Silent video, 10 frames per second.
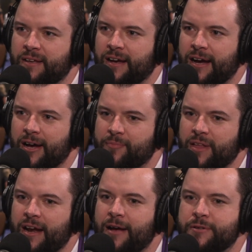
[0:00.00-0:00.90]

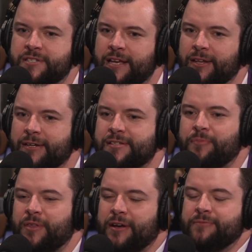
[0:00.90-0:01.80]
And I would say
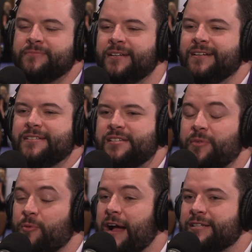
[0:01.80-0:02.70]
something
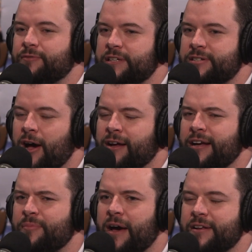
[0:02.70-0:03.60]
we're actively
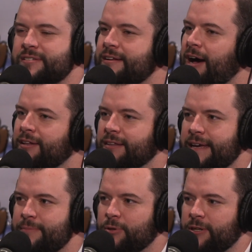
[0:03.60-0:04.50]
talking about is not
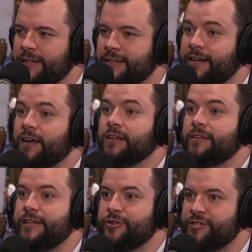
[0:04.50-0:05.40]
labeling a
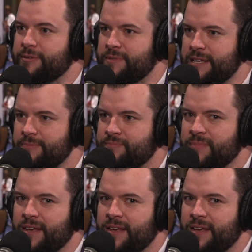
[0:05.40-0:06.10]
leadership team